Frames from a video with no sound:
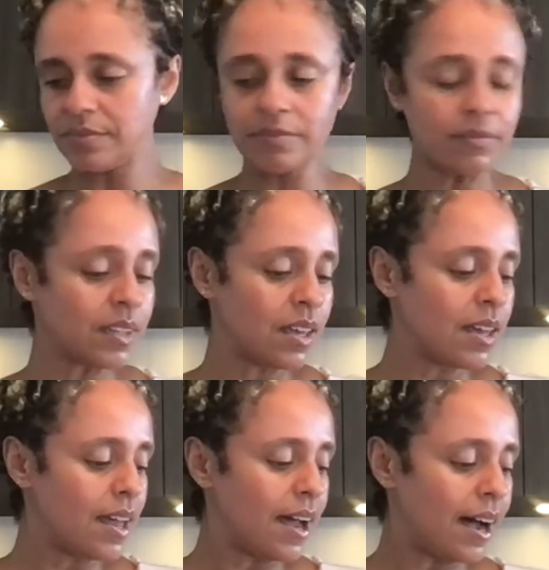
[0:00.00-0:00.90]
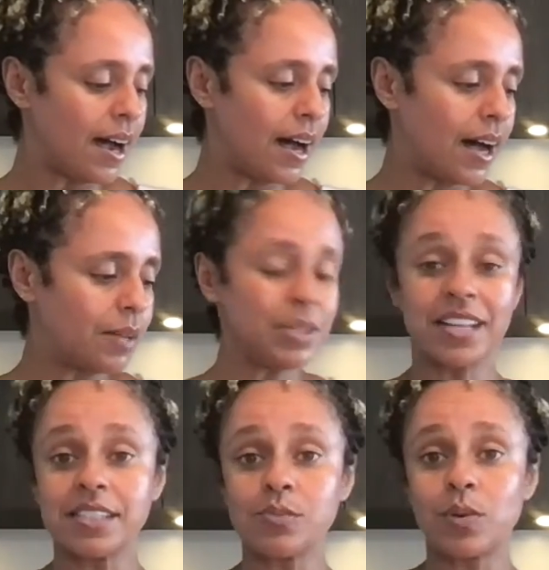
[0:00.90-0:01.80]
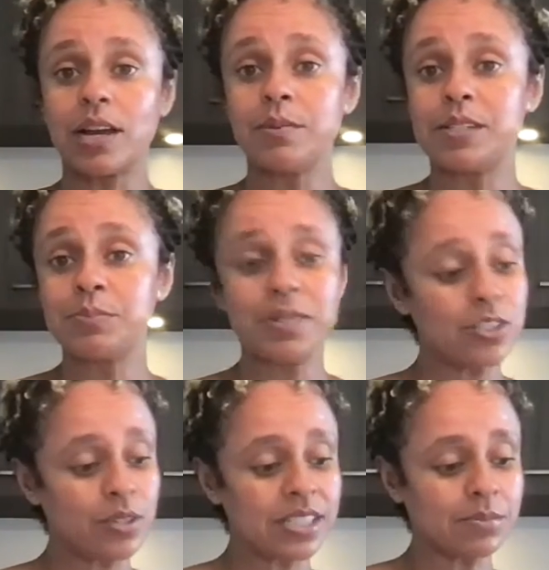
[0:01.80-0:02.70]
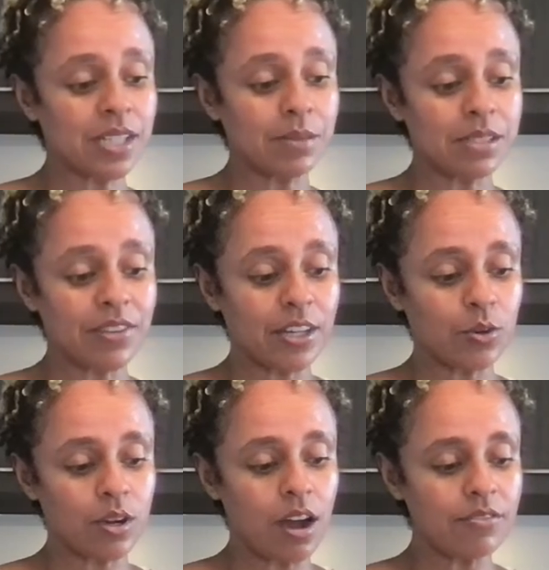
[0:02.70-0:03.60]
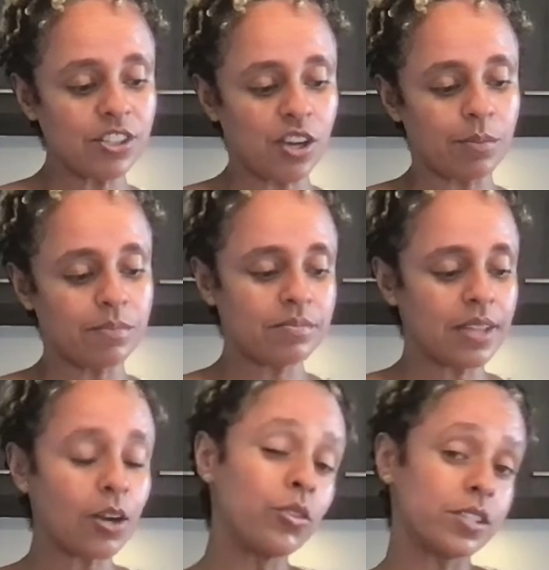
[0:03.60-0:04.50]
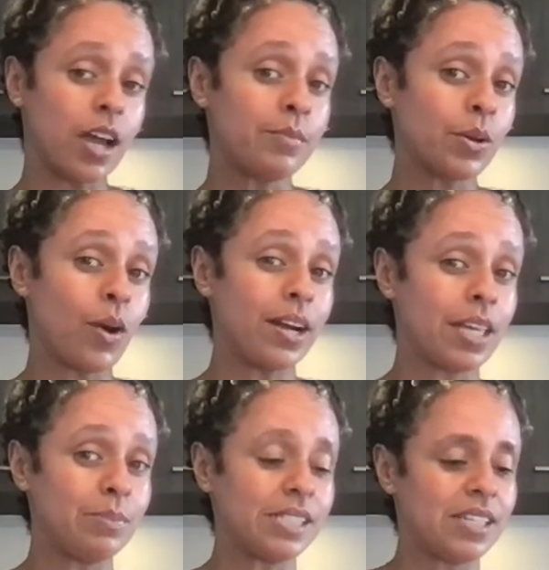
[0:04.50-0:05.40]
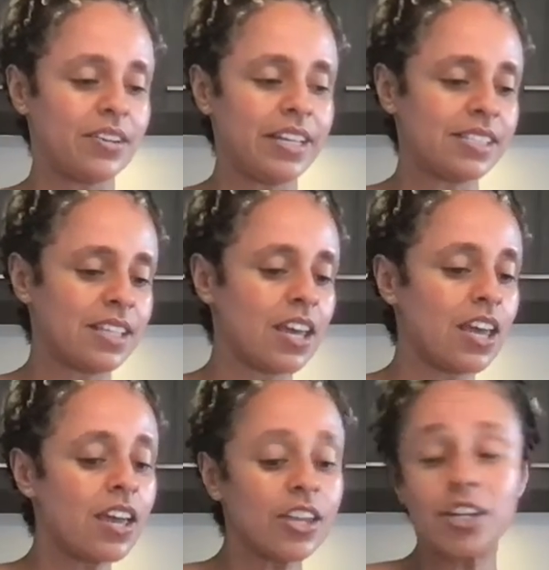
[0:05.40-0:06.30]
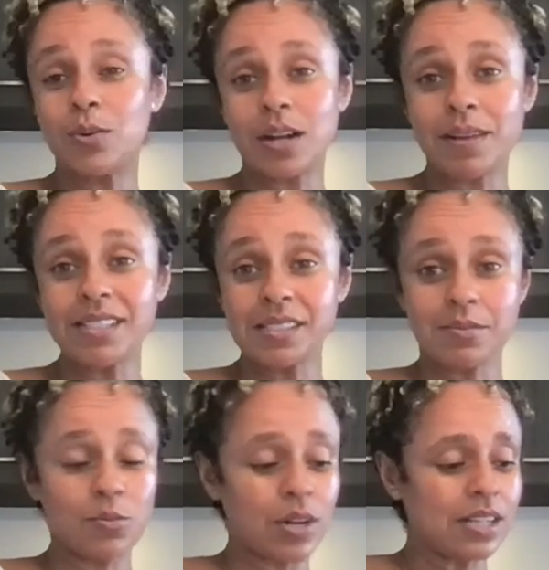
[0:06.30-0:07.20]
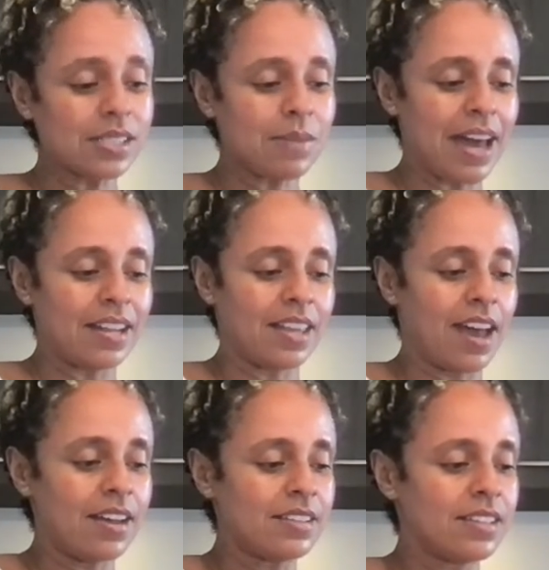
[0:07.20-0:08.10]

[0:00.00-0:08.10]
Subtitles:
Because that's what I would be doing sometimes if I go to a coffee shop. Not all the time, but I want to take it serious. You know what else I'm adding, yeah?